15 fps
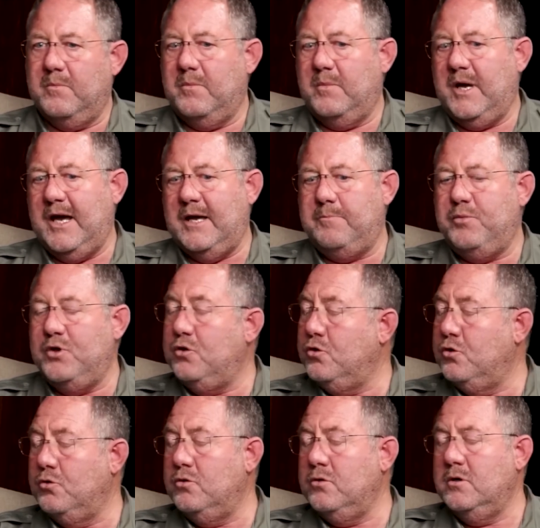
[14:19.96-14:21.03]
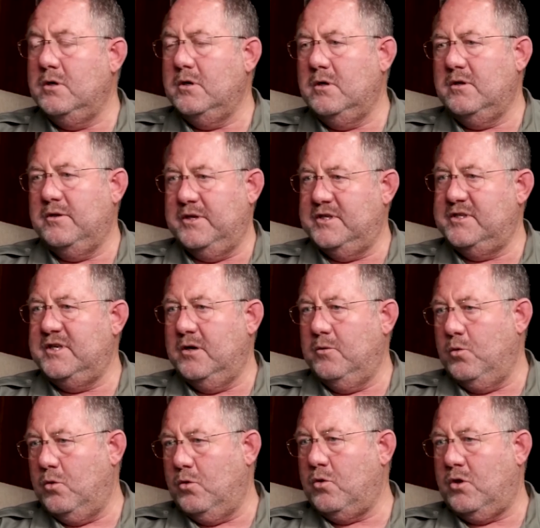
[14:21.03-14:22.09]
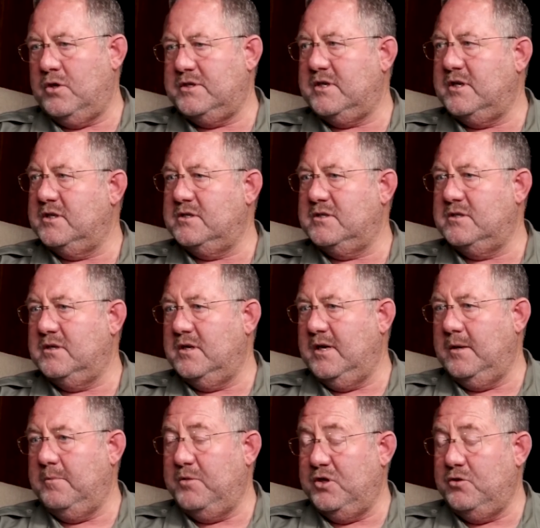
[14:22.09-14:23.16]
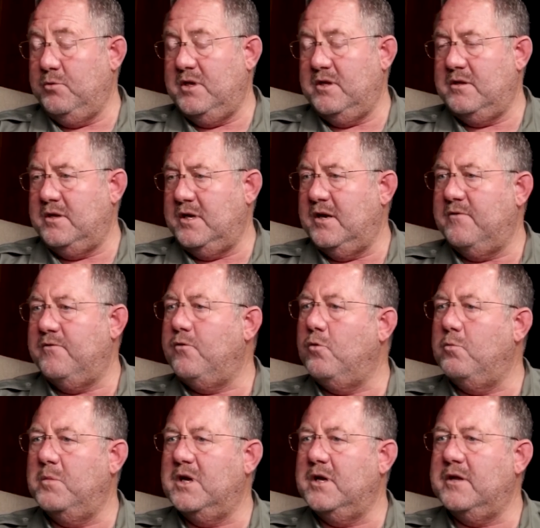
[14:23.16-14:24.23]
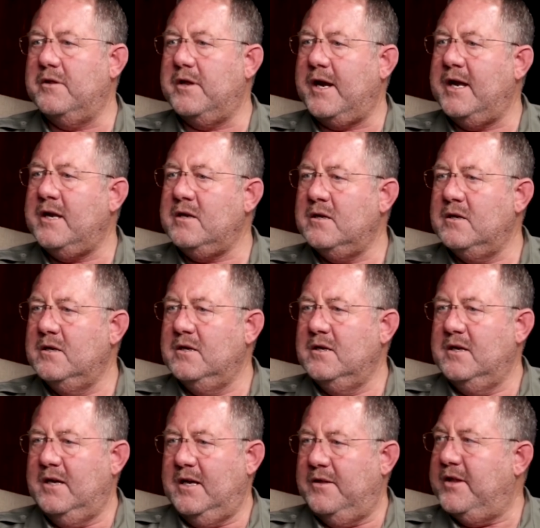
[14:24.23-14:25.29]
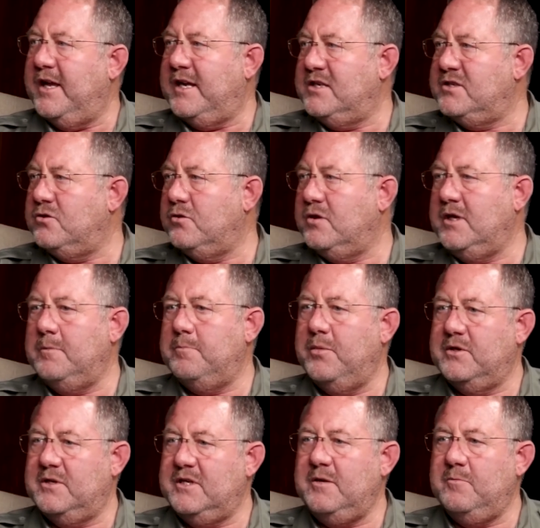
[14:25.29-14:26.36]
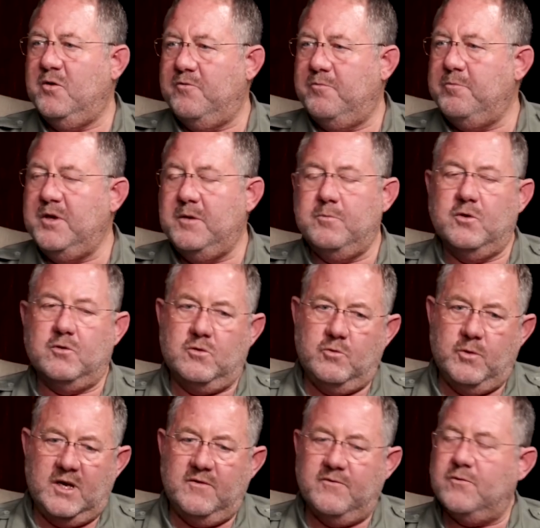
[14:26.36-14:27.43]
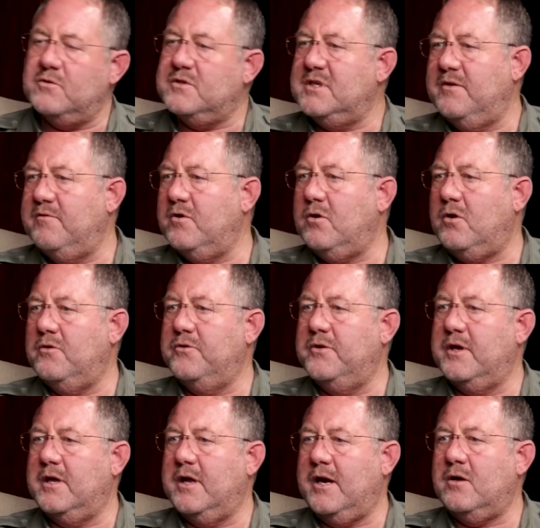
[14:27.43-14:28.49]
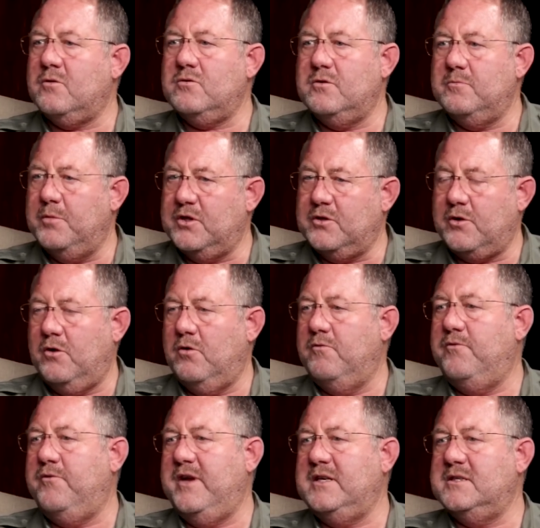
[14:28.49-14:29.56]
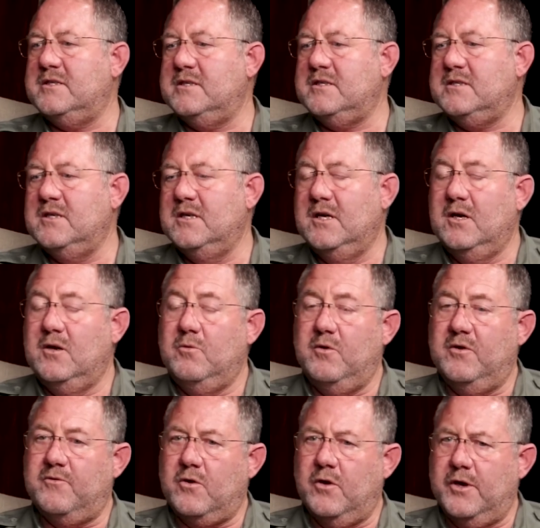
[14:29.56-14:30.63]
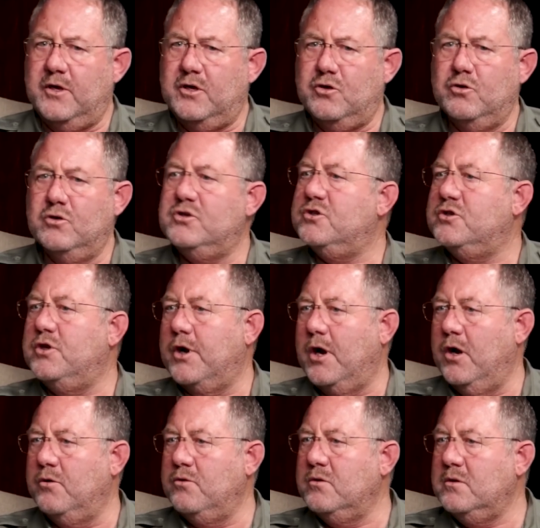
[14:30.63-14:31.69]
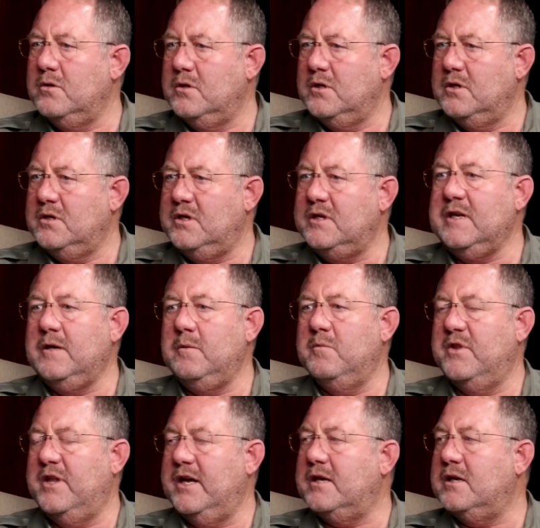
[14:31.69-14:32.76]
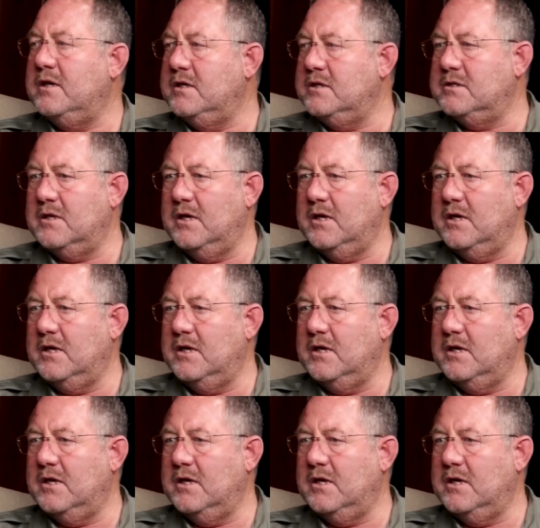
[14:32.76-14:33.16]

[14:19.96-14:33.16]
APU this year will cost us between 3 and 4 million rand, and that is to keep a team of people 24/7 on the ground, patrol fences. We've got a huge drone team that is